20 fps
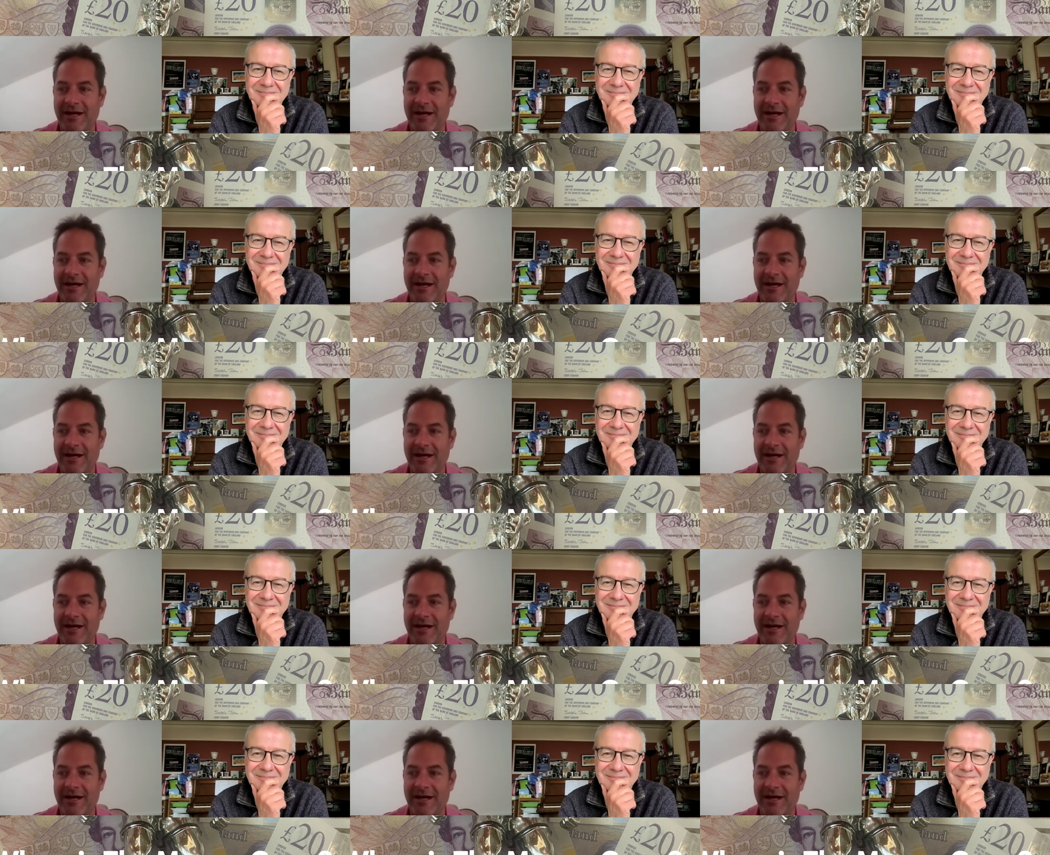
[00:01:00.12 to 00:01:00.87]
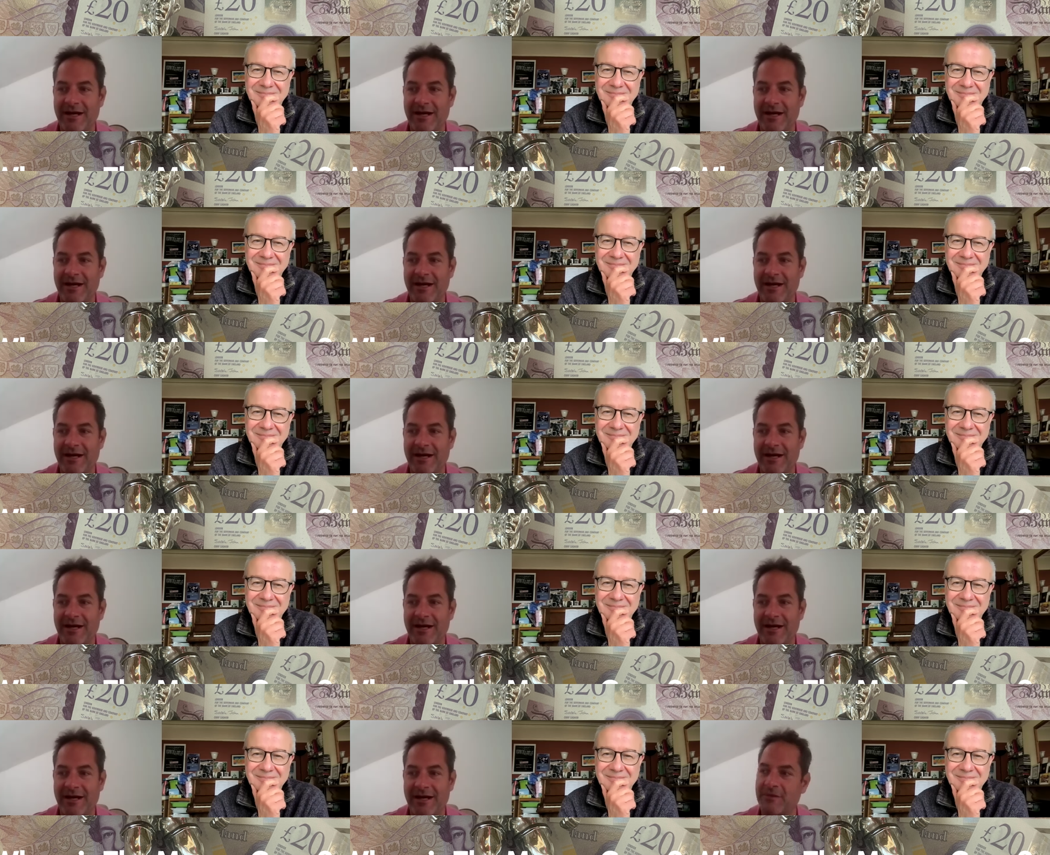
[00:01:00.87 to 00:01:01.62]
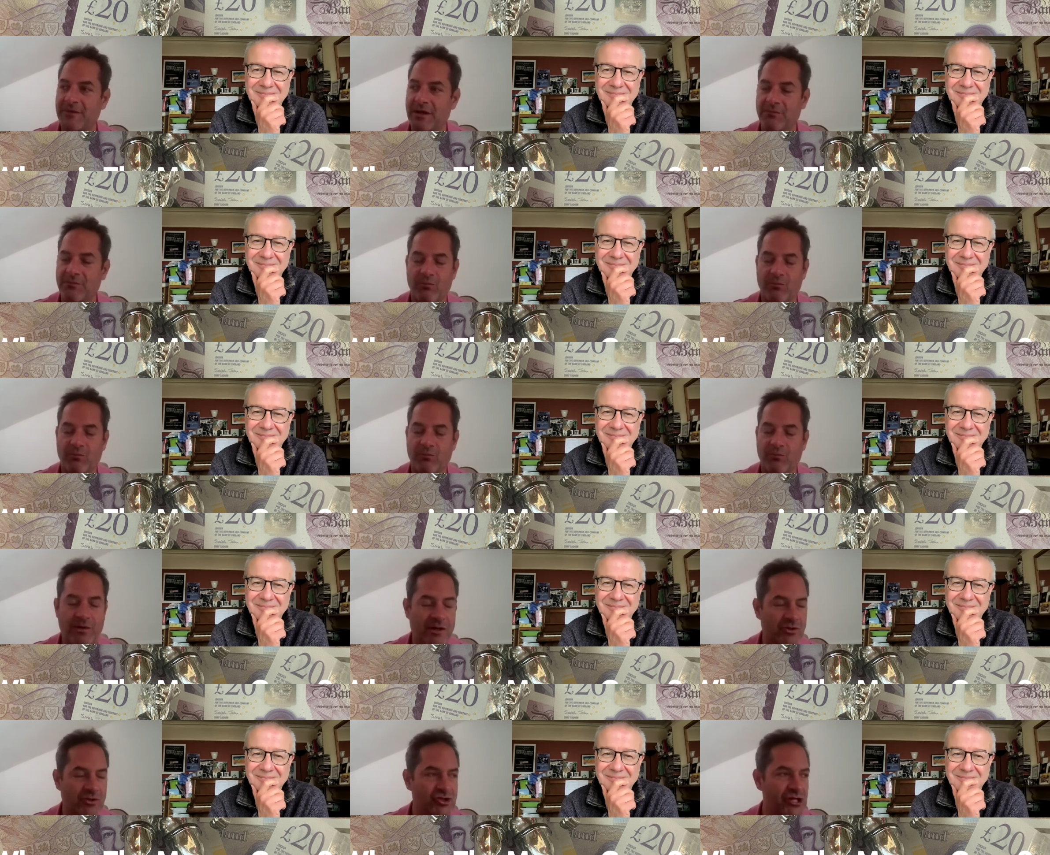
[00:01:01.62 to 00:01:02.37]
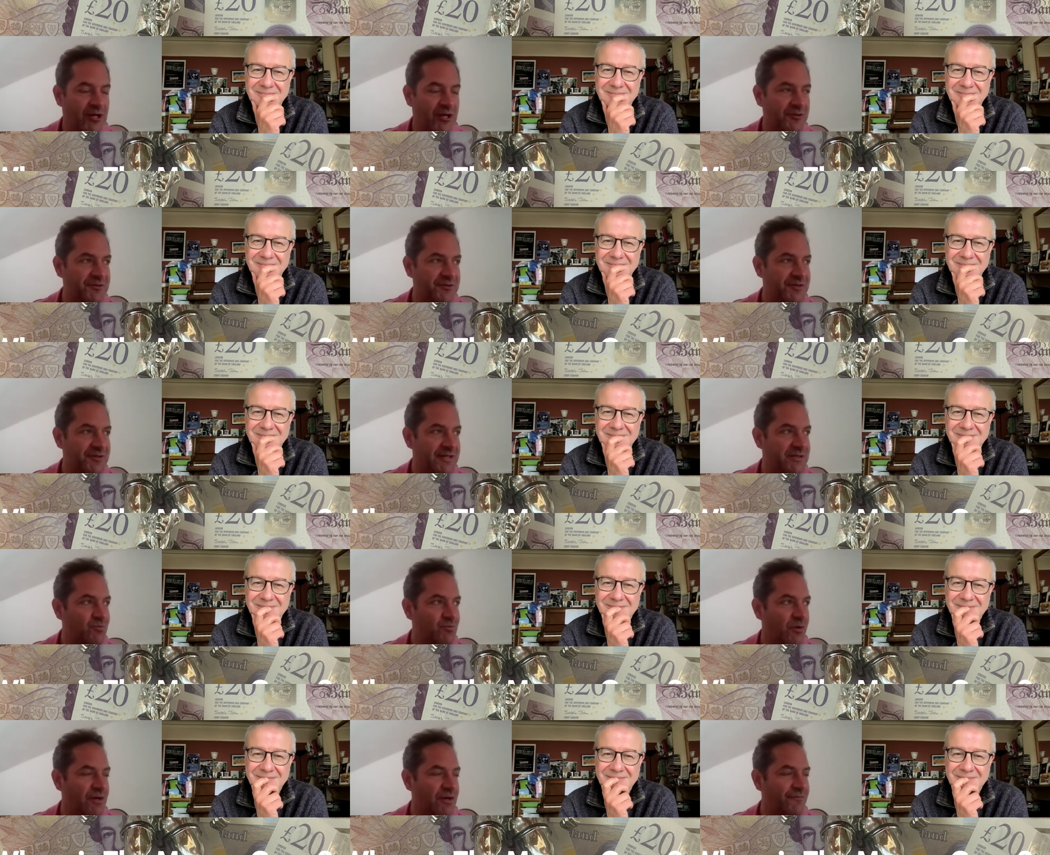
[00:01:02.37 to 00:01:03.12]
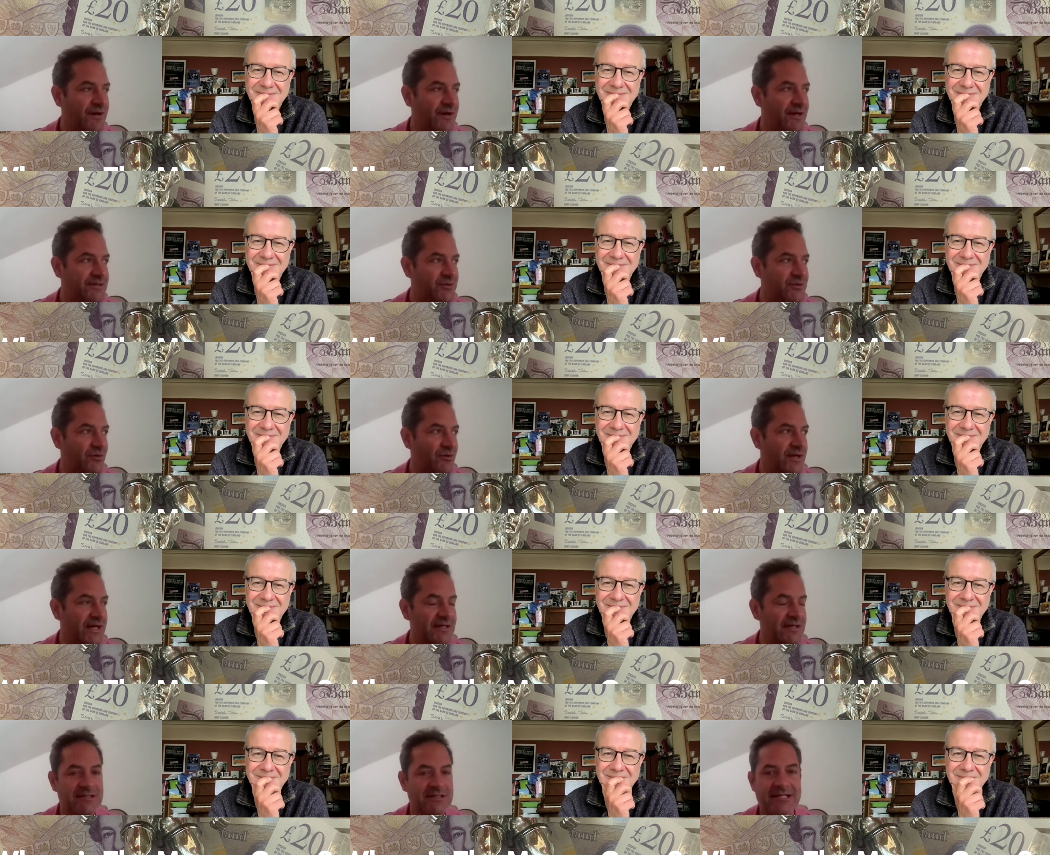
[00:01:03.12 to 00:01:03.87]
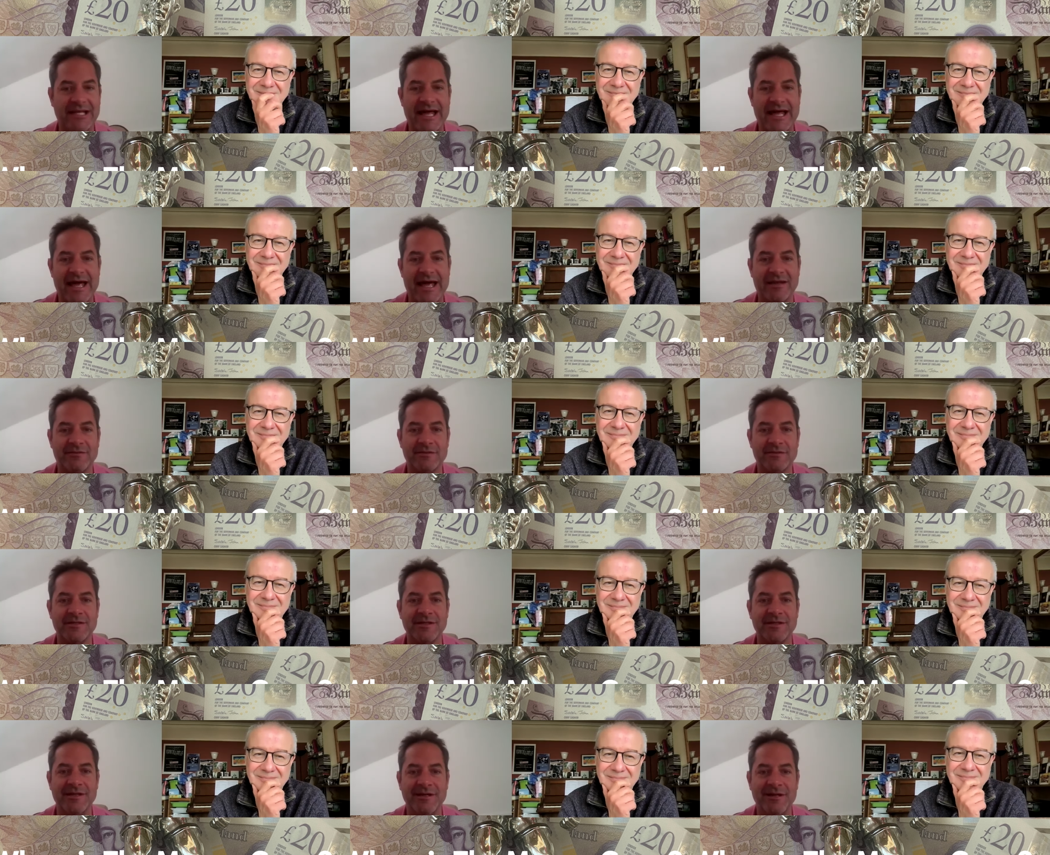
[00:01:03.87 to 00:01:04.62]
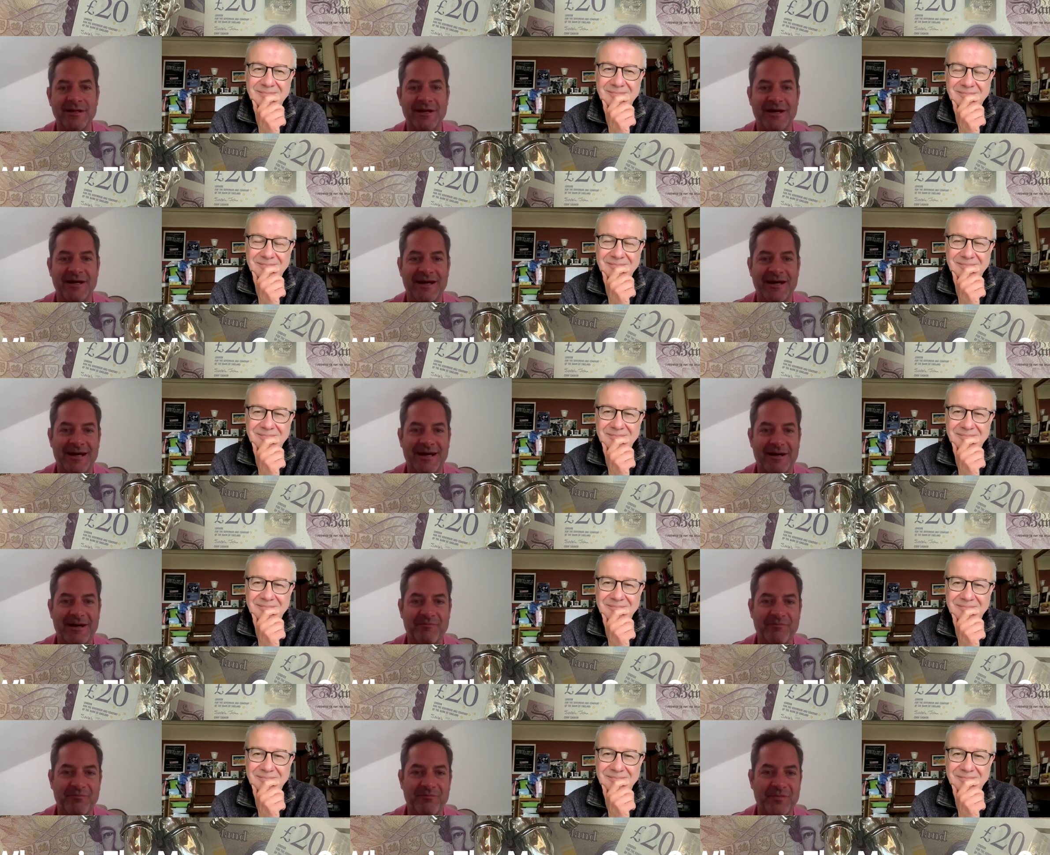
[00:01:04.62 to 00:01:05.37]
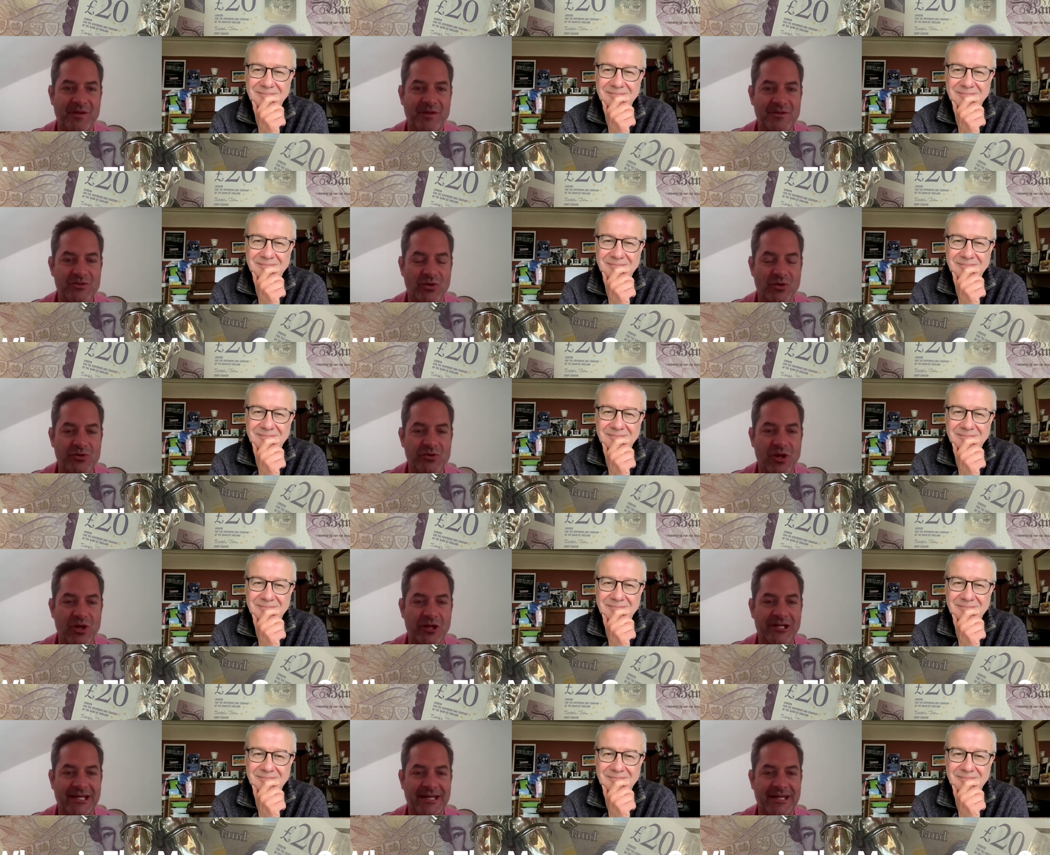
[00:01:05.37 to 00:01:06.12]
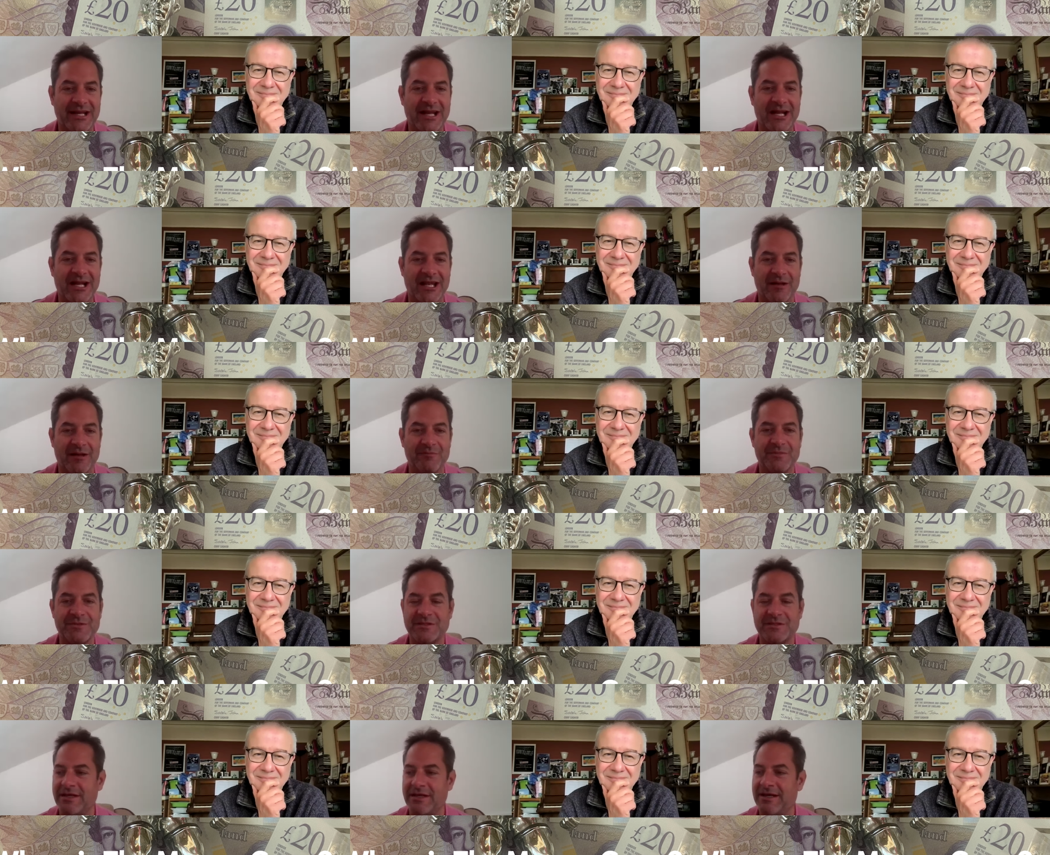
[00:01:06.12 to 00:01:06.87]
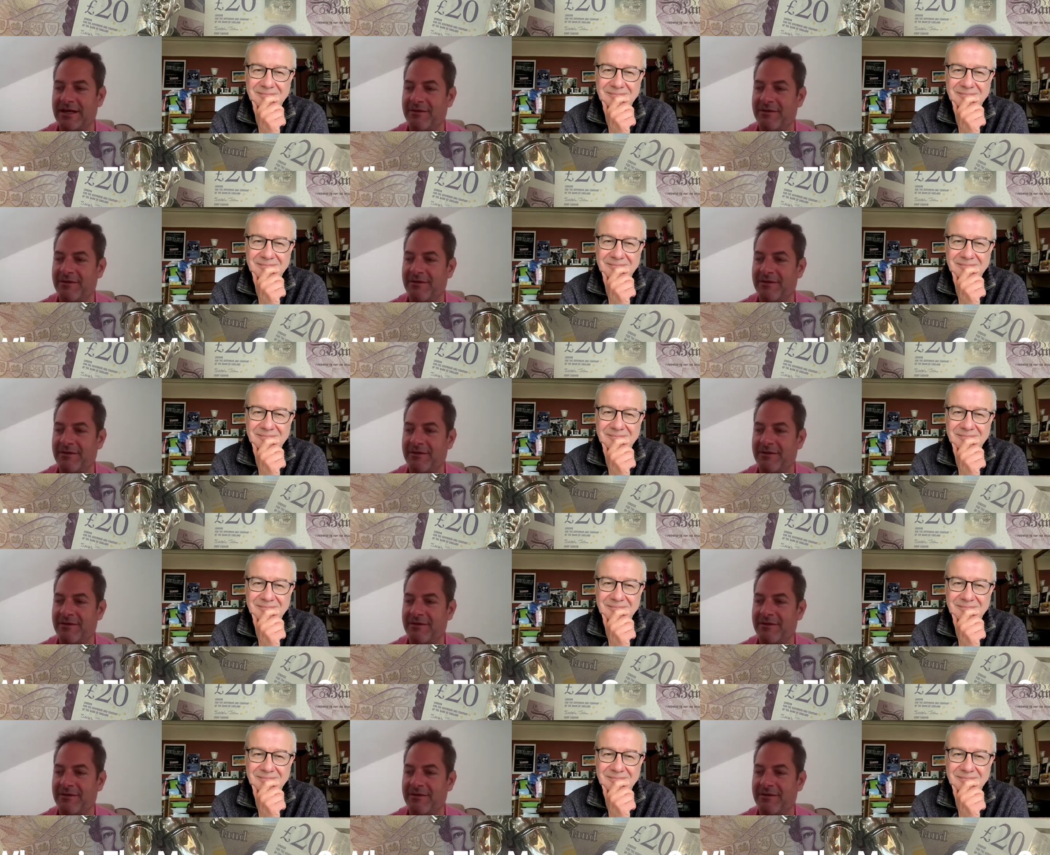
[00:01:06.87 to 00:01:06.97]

Speaker 1: it's one of our sort of, um, at, at Charlton, it's one of our sort of hinterland um, sort of non-league clubs.